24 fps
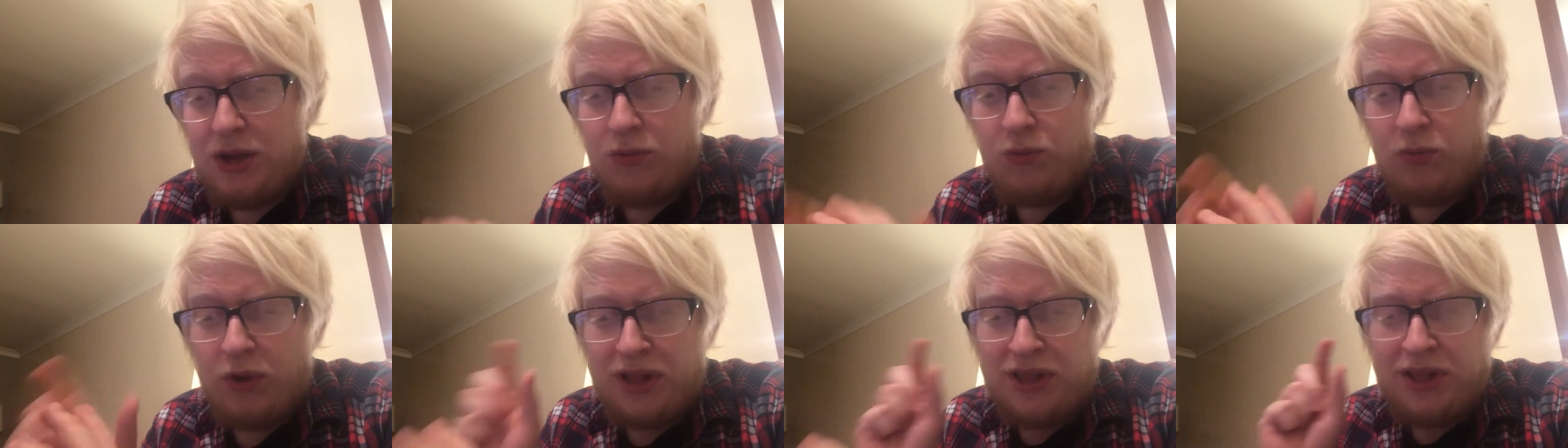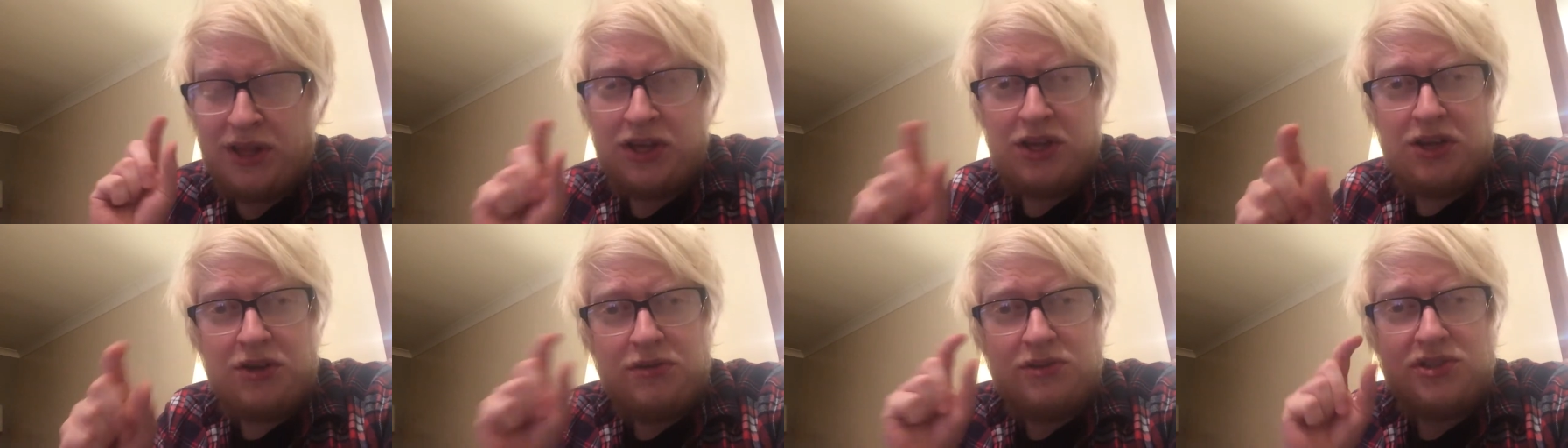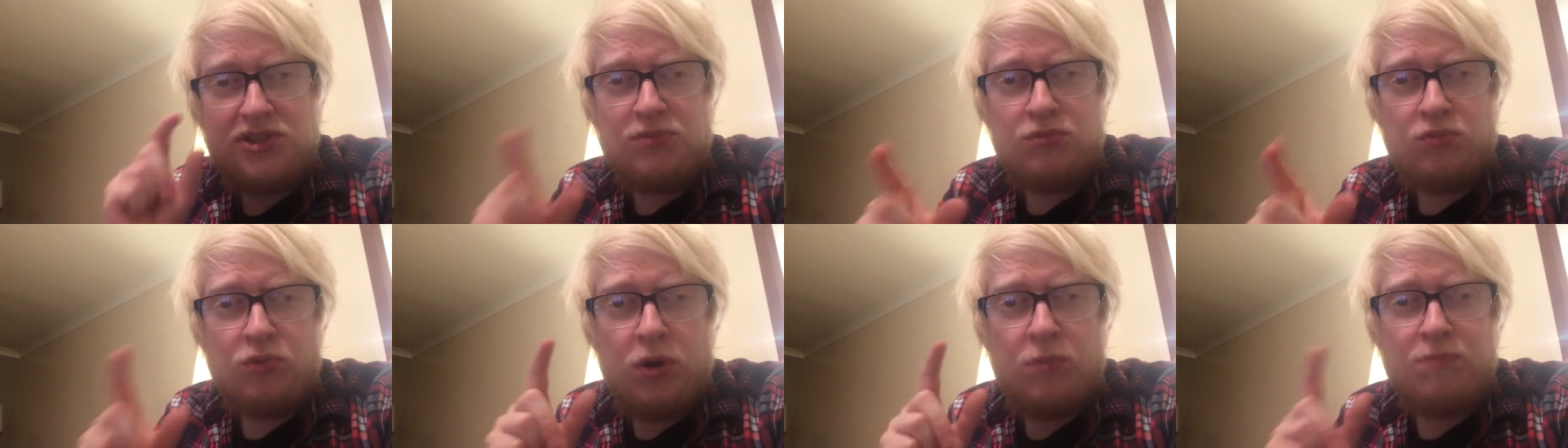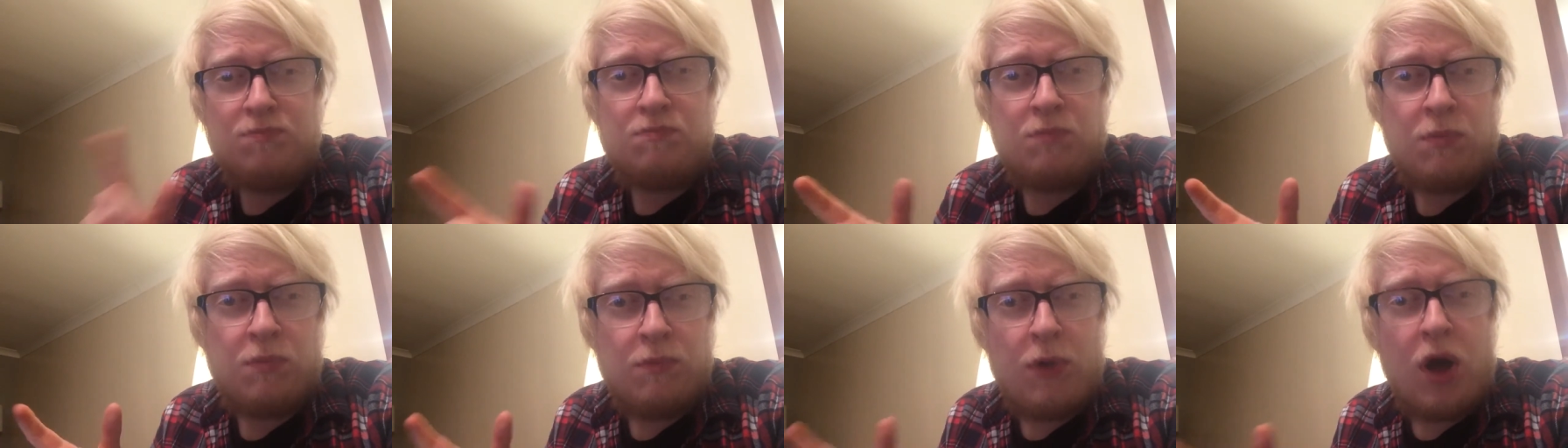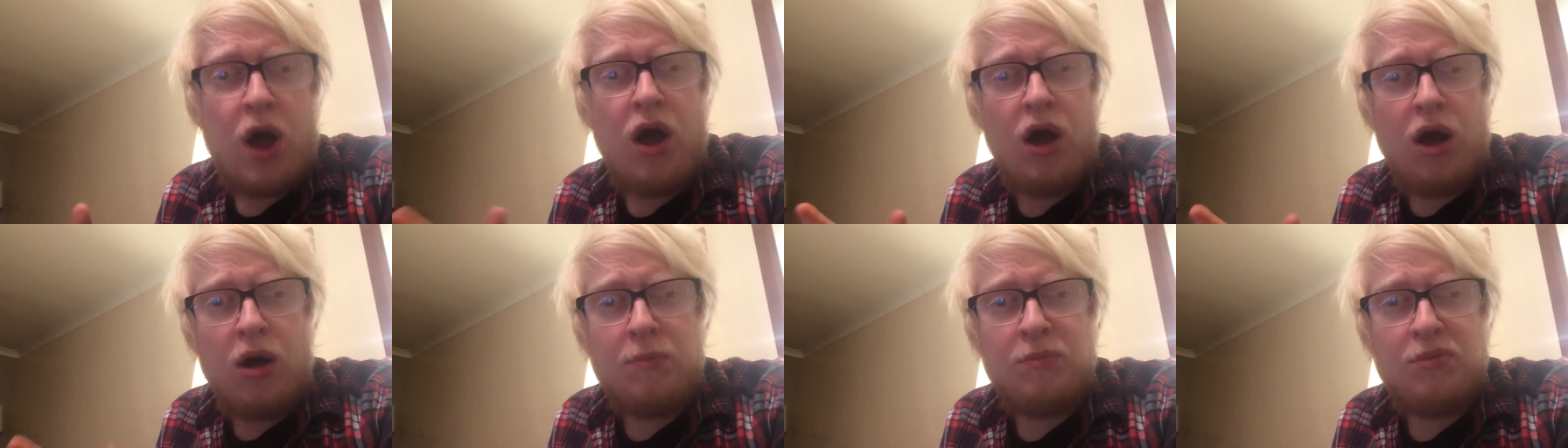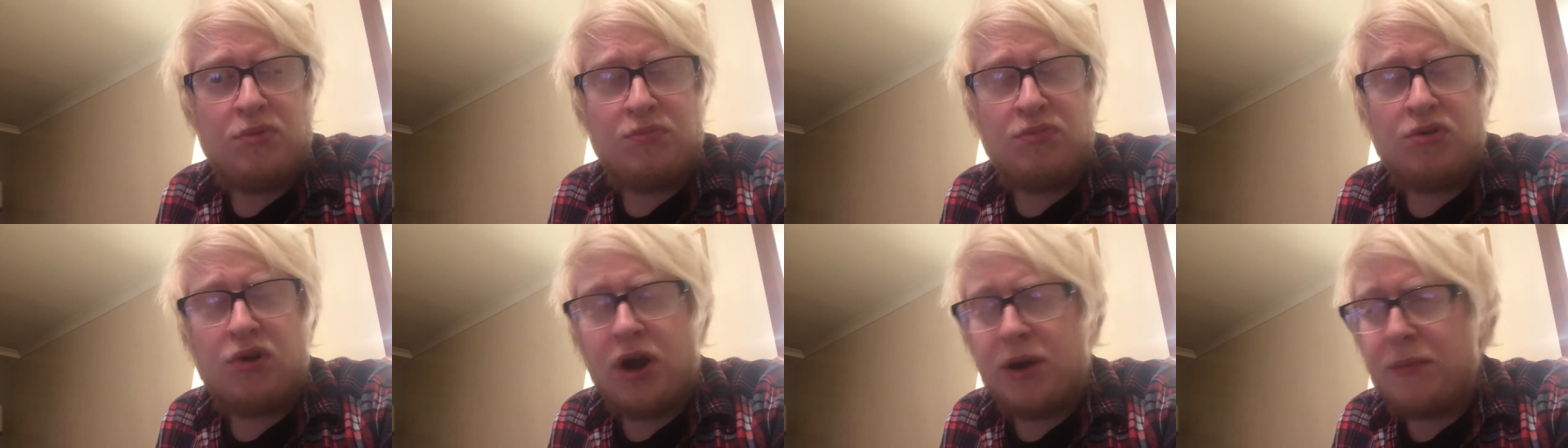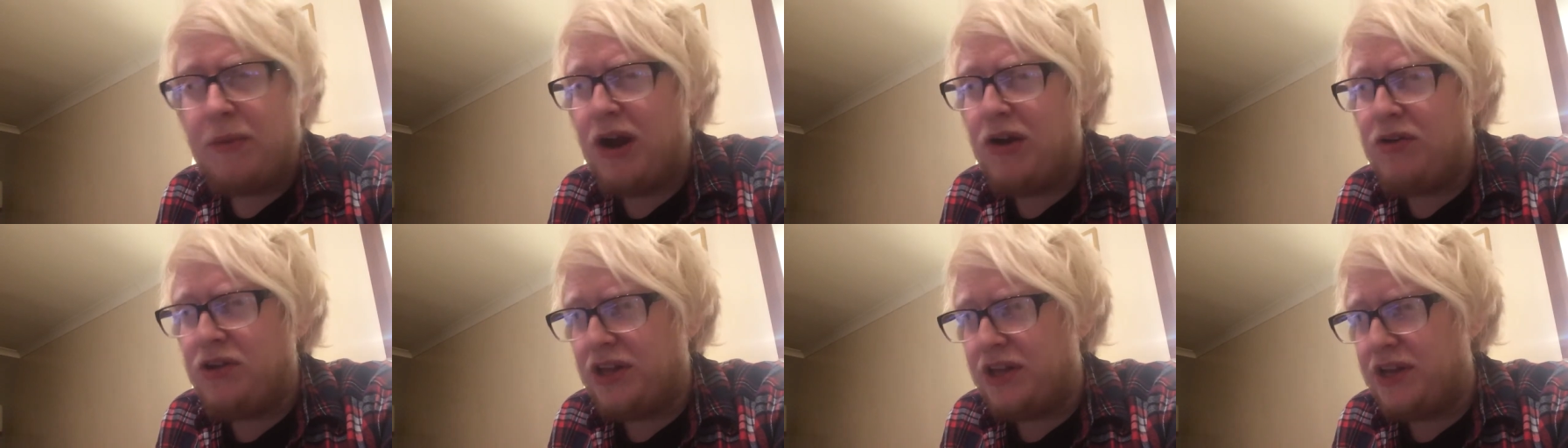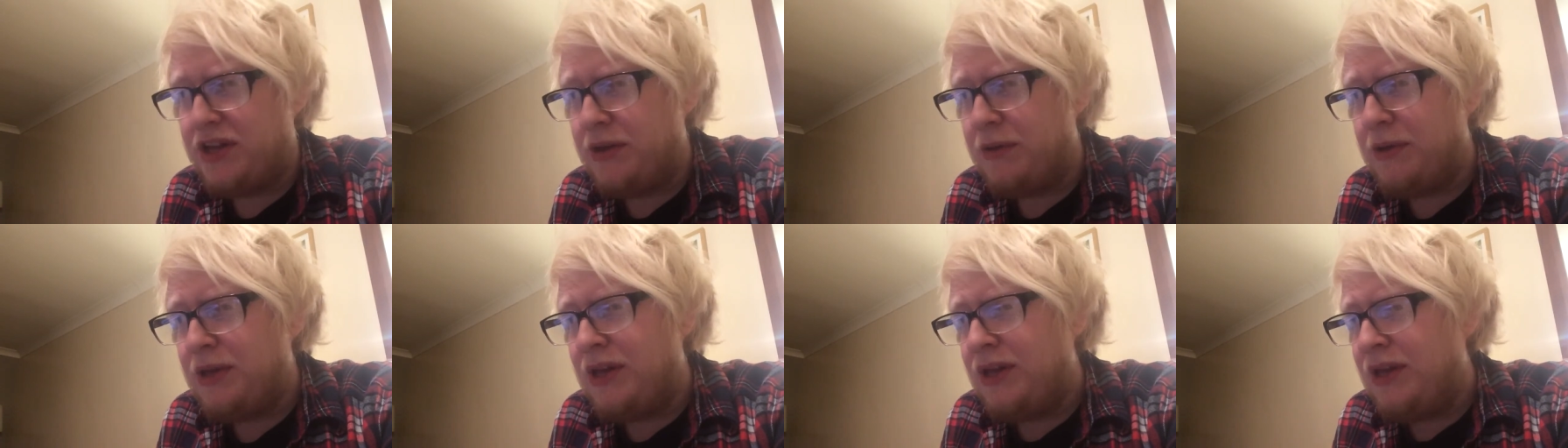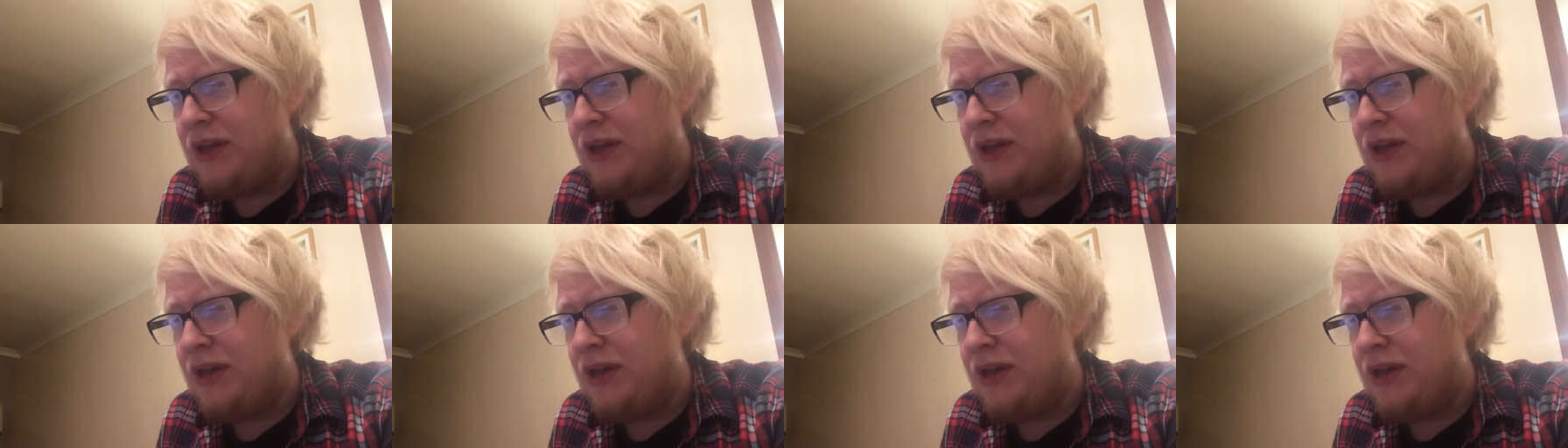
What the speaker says: when they're using one hop primarily,